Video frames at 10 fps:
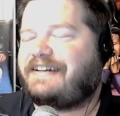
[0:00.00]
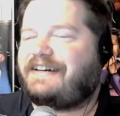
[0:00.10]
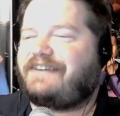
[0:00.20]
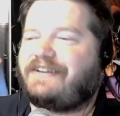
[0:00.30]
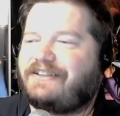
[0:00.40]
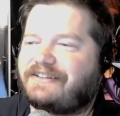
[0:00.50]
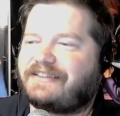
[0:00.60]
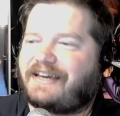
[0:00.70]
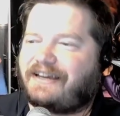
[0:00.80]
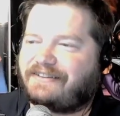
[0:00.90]
All right. Look at
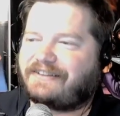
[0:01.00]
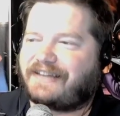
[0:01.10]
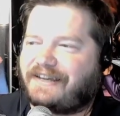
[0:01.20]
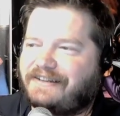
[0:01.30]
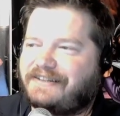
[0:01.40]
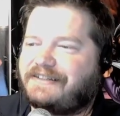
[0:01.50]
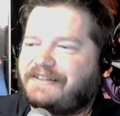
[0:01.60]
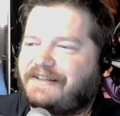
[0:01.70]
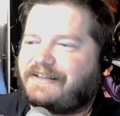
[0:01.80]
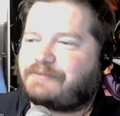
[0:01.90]
that.
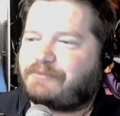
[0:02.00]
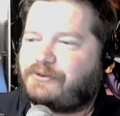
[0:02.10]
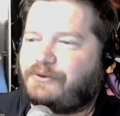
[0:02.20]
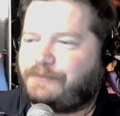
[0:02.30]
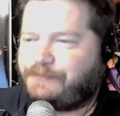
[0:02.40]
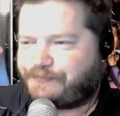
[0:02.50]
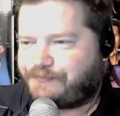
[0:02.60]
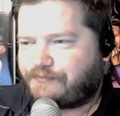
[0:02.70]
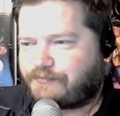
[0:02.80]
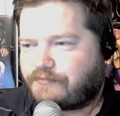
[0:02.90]
That's pretty cool.
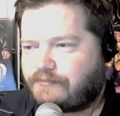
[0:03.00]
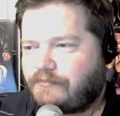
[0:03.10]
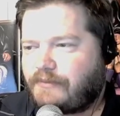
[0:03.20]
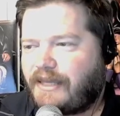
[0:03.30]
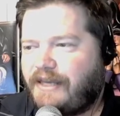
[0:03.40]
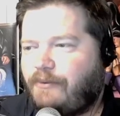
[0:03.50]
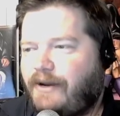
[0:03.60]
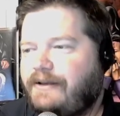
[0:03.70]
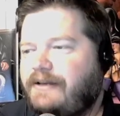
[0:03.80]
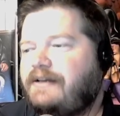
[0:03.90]
Anyway,
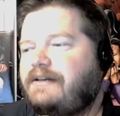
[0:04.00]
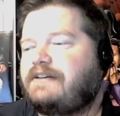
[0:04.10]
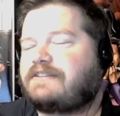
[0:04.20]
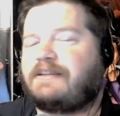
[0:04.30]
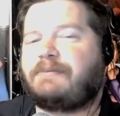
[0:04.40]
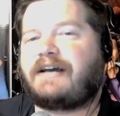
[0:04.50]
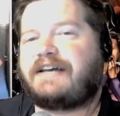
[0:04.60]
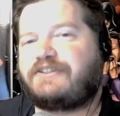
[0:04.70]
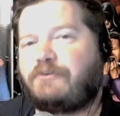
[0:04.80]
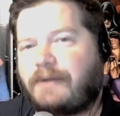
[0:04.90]
so let me
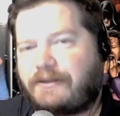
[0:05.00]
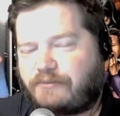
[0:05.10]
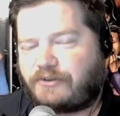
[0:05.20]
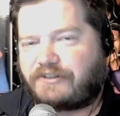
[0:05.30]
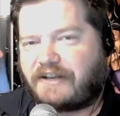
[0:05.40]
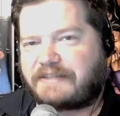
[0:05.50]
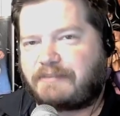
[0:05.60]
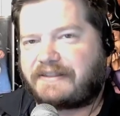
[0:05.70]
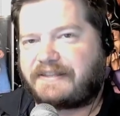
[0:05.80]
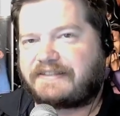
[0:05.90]
guys know about your thoughts
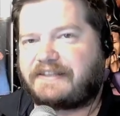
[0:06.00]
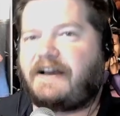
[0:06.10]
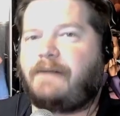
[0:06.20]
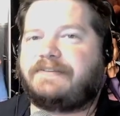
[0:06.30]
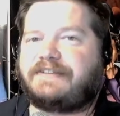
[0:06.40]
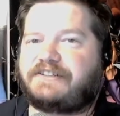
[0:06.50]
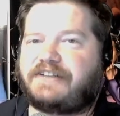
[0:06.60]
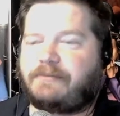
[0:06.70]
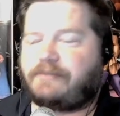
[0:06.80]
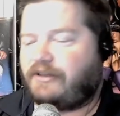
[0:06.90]
about this in the comment section
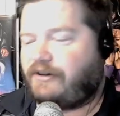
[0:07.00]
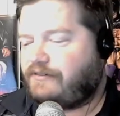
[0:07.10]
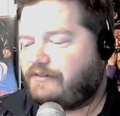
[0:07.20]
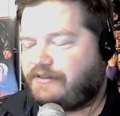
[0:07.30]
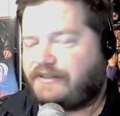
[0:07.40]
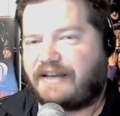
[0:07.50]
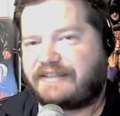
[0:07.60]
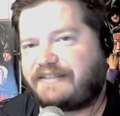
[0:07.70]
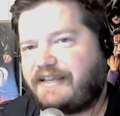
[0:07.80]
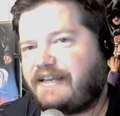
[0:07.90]
down below. You guys
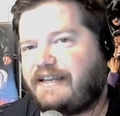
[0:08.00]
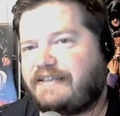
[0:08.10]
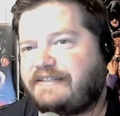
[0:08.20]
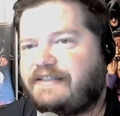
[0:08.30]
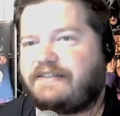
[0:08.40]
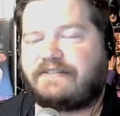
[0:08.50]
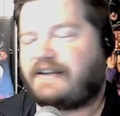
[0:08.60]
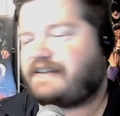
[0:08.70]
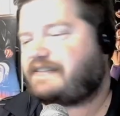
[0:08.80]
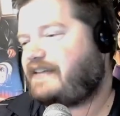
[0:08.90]
take it easy.
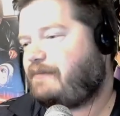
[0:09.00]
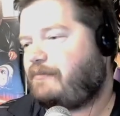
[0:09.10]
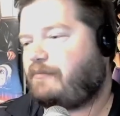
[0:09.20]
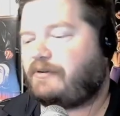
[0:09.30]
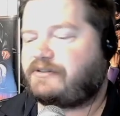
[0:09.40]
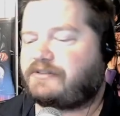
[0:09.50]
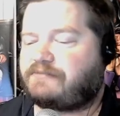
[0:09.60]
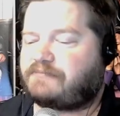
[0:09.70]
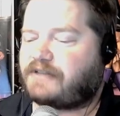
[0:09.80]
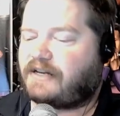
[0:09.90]
Like I said, I've been
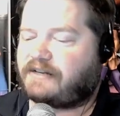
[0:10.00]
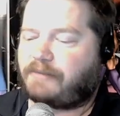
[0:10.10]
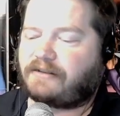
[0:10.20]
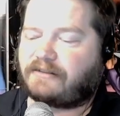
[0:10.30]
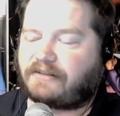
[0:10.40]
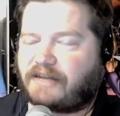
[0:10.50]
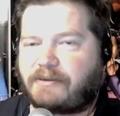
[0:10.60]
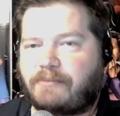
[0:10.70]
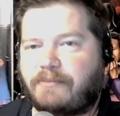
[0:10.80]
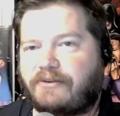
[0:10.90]
talking about a lot of
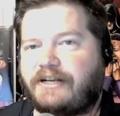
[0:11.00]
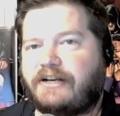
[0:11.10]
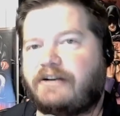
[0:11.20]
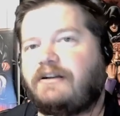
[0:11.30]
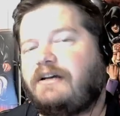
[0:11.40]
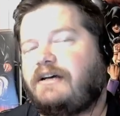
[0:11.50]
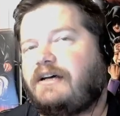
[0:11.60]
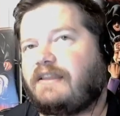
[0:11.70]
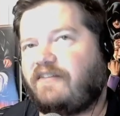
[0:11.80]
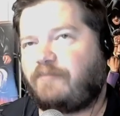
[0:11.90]
BABYMETAL here,
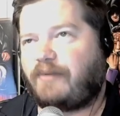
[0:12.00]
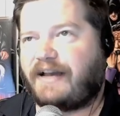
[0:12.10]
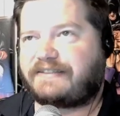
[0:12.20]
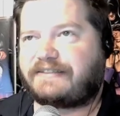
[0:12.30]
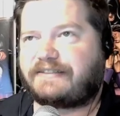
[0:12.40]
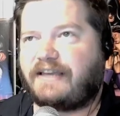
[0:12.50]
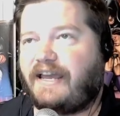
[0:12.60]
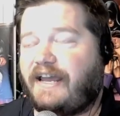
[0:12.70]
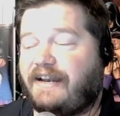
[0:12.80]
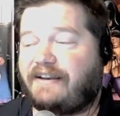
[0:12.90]
Love Bites,
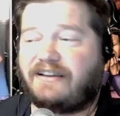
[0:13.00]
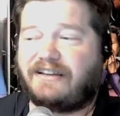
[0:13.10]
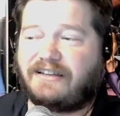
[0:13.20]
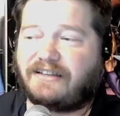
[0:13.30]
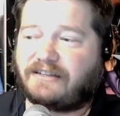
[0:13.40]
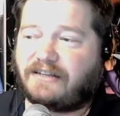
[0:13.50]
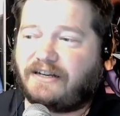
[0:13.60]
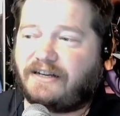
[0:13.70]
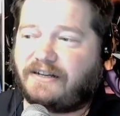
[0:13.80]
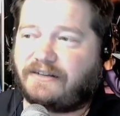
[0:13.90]
and
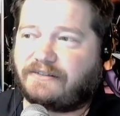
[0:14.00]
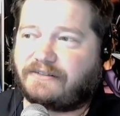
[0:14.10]
gotta